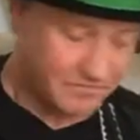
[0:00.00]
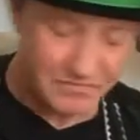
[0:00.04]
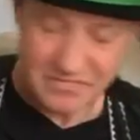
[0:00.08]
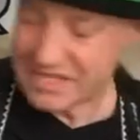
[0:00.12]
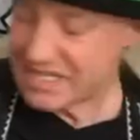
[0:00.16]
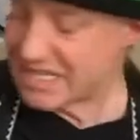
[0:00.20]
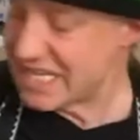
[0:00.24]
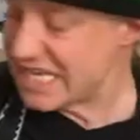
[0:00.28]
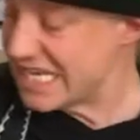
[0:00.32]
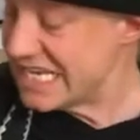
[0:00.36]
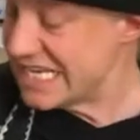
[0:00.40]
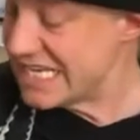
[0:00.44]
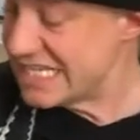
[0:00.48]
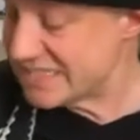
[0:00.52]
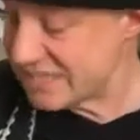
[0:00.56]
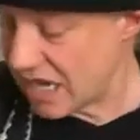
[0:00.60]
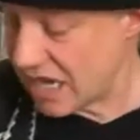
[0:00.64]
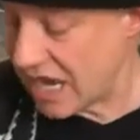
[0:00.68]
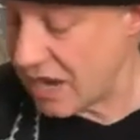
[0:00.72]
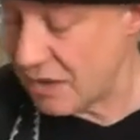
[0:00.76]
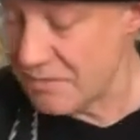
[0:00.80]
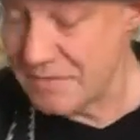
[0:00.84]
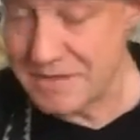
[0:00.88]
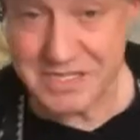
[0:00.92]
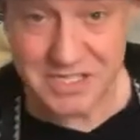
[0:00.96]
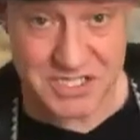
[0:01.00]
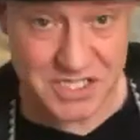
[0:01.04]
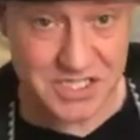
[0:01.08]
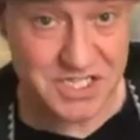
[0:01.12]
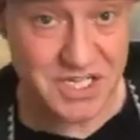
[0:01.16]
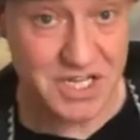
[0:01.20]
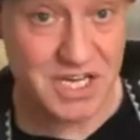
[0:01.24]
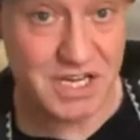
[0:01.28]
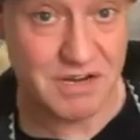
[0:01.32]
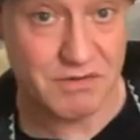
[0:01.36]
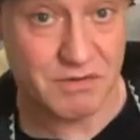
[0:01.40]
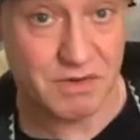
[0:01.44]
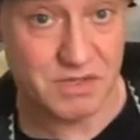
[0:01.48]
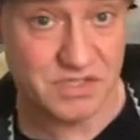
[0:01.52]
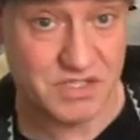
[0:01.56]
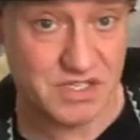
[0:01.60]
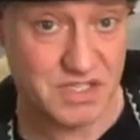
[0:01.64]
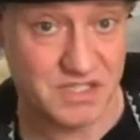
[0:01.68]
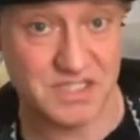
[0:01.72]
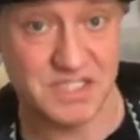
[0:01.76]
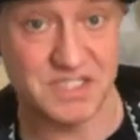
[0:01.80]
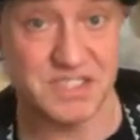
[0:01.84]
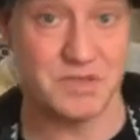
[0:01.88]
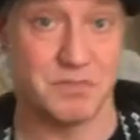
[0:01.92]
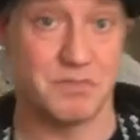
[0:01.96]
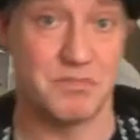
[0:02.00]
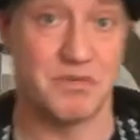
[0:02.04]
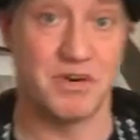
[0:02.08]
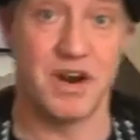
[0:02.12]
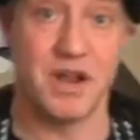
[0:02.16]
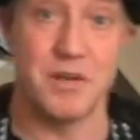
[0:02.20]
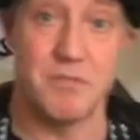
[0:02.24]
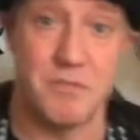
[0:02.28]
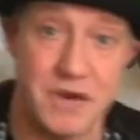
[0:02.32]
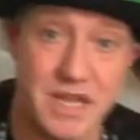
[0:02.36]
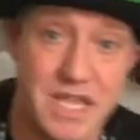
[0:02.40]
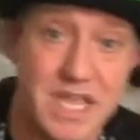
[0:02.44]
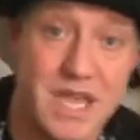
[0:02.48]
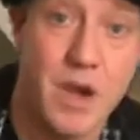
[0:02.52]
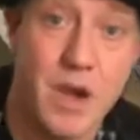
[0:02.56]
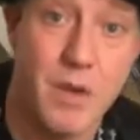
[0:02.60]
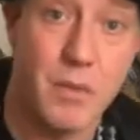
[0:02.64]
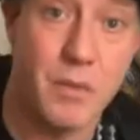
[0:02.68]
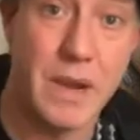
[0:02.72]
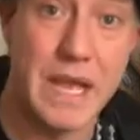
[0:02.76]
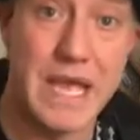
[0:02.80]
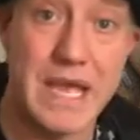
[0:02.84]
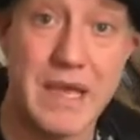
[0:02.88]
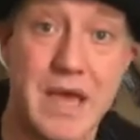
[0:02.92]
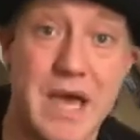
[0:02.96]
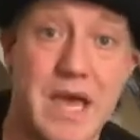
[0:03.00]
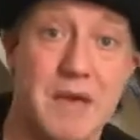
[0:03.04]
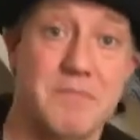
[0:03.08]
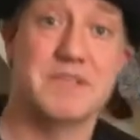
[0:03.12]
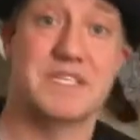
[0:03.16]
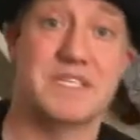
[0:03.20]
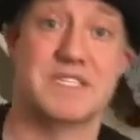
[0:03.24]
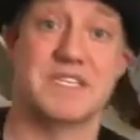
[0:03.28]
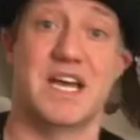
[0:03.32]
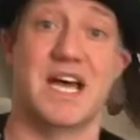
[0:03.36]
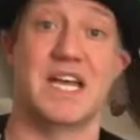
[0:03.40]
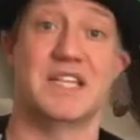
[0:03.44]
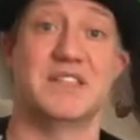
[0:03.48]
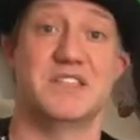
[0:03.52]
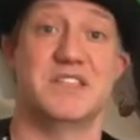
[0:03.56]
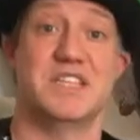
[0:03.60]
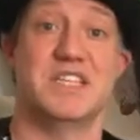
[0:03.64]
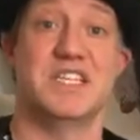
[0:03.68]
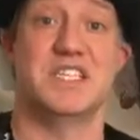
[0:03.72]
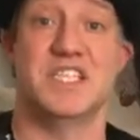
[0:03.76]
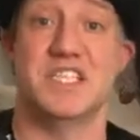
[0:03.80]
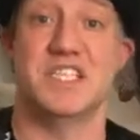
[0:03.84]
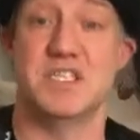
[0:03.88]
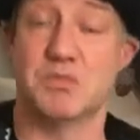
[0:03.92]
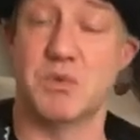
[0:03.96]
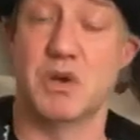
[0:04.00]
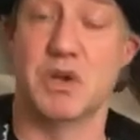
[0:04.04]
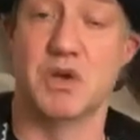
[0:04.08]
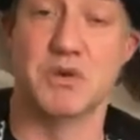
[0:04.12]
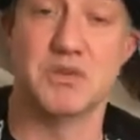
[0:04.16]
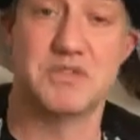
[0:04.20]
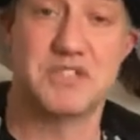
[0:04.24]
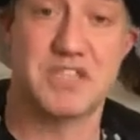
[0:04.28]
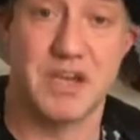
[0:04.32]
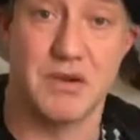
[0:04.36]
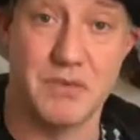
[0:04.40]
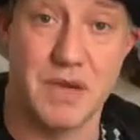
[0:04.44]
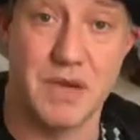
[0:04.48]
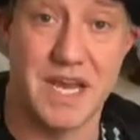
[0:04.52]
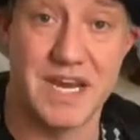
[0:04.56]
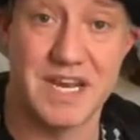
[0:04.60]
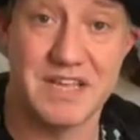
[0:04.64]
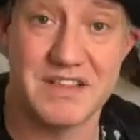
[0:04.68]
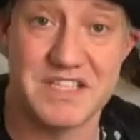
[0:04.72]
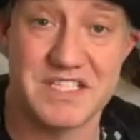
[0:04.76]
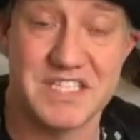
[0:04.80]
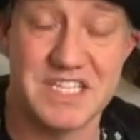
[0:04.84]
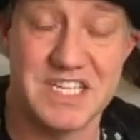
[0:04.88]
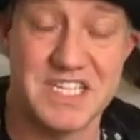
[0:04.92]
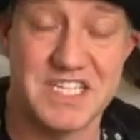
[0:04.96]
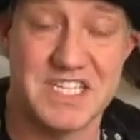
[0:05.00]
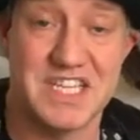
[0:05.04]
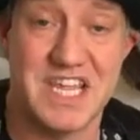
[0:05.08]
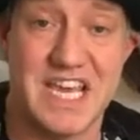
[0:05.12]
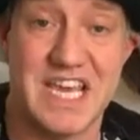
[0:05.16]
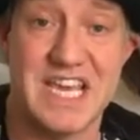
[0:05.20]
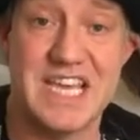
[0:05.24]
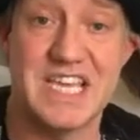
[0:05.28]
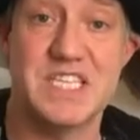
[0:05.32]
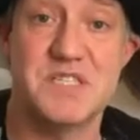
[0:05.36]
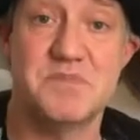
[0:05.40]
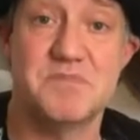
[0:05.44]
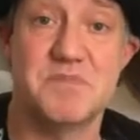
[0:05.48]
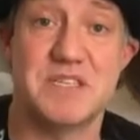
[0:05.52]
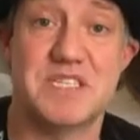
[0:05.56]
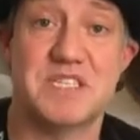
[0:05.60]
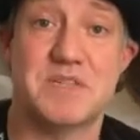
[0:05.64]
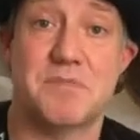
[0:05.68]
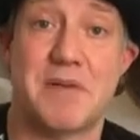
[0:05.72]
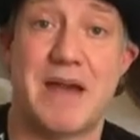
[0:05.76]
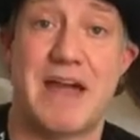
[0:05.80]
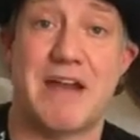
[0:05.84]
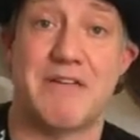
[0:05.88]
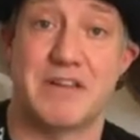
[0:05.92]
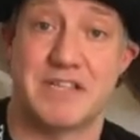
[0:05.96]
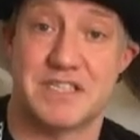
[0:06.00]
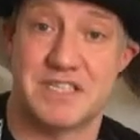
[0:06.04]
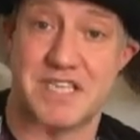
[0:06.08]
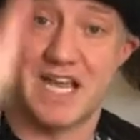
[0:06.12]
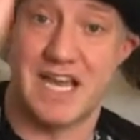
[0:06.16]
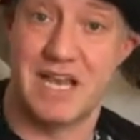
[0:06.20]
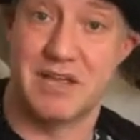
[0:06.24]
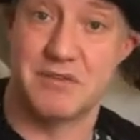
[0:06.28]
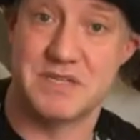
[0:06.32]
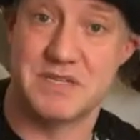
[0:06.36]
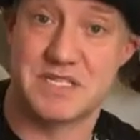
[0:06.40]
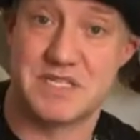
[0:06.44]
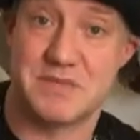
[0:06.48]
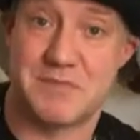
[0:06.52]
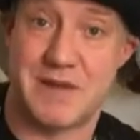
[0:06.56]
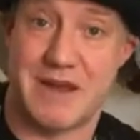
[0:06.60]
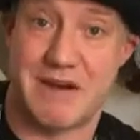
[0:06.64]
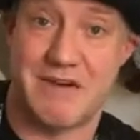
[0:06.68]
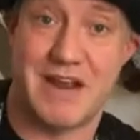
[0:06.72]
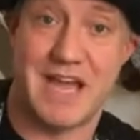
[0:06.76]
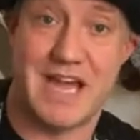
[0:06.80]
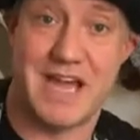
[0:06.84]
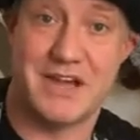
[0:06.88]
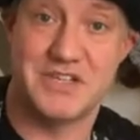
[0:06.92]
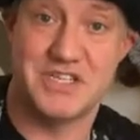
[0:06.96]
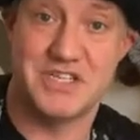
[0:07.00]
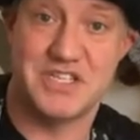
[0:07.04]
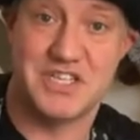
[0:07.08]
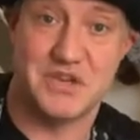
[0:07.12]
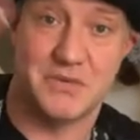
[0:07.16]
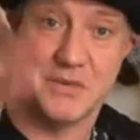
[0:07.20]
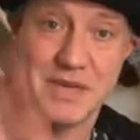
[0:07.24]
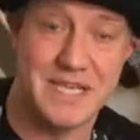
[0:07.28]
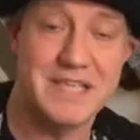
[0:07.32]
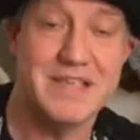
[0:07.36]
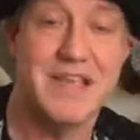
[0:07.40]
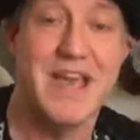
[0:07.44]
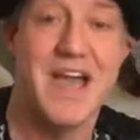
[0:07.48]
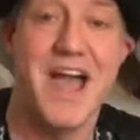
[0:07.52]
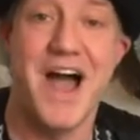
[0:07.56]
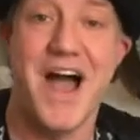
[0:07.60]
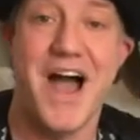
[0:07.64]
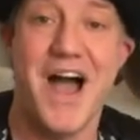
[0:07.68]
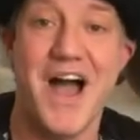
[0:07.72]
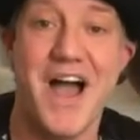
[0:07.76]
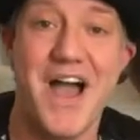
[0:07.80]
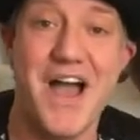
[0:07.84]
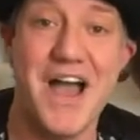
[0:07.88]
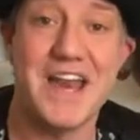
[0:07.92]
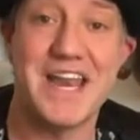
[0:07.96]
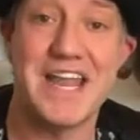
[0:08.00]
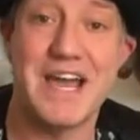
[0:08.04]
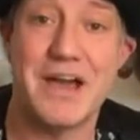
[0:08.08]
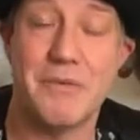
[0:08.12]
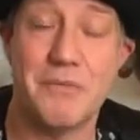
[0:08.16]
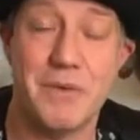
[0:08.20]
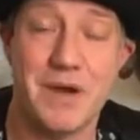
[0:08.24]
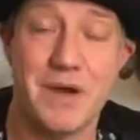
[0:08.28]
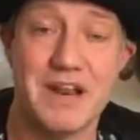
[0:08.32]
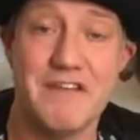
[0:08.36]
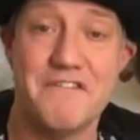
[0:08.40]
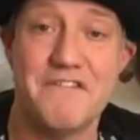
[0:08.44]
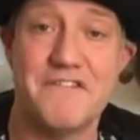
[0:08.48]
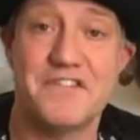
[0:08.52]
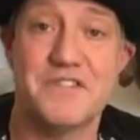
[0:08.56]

is, I mentioned earlier on, Tottington Primary, where Mr. Hunt teaches. Well, also, another teacher there is Mr. Parrott. Hello, Mr. Parrott, how are you doing? Now, one of the